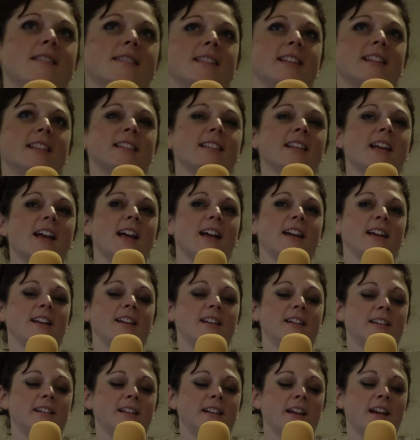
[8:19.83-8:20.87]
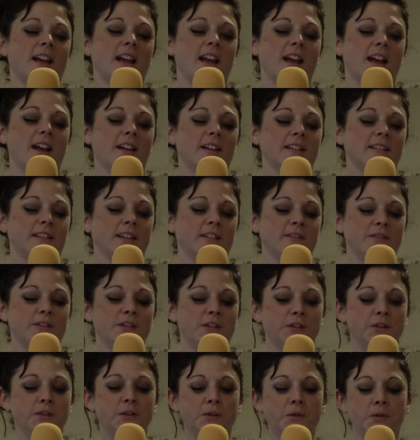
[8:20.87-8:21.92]
Since I have lived
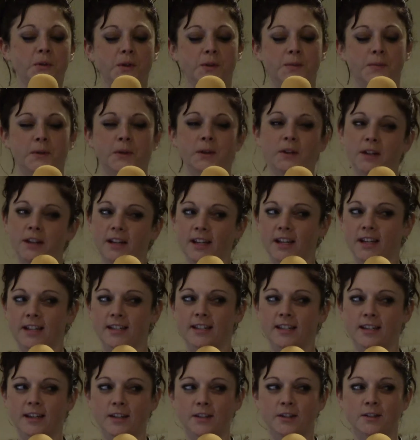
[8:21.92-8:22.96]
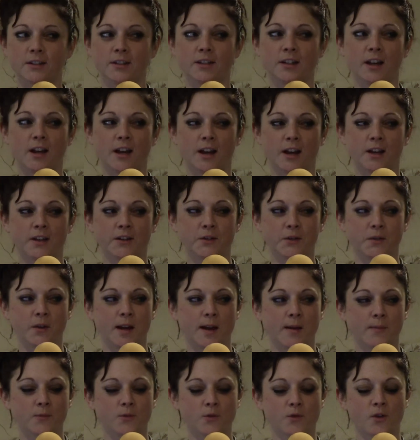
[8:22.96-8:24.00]
in two communities in New
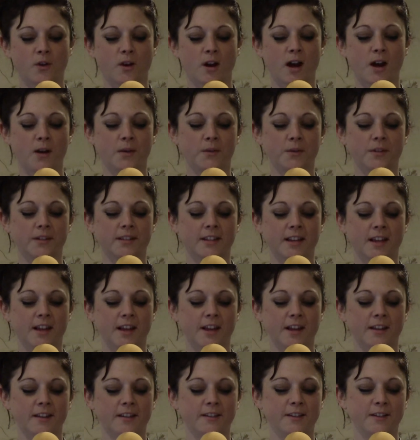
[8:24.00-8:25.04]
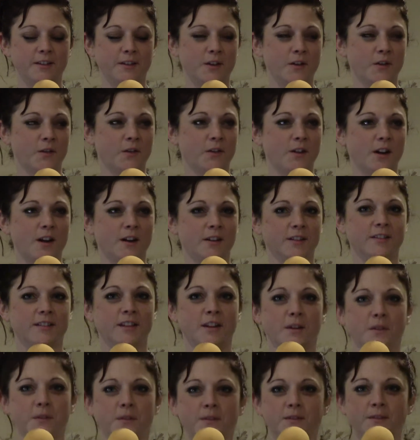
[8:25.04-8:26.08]
Hampshire, I will say, you know, I'll
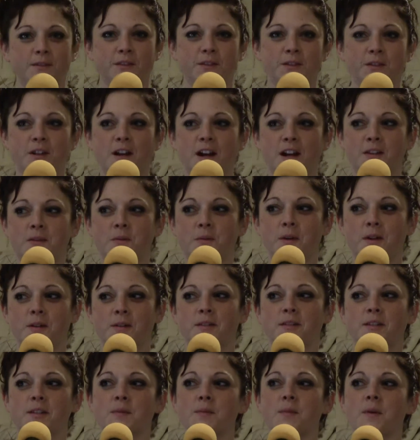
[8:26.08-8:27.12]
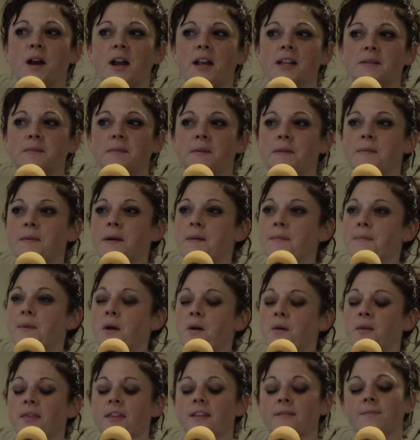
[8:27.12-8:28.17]
tell you guys what surprised me about
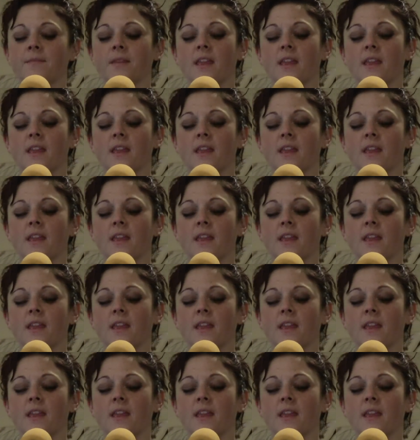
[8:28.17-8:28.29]
both.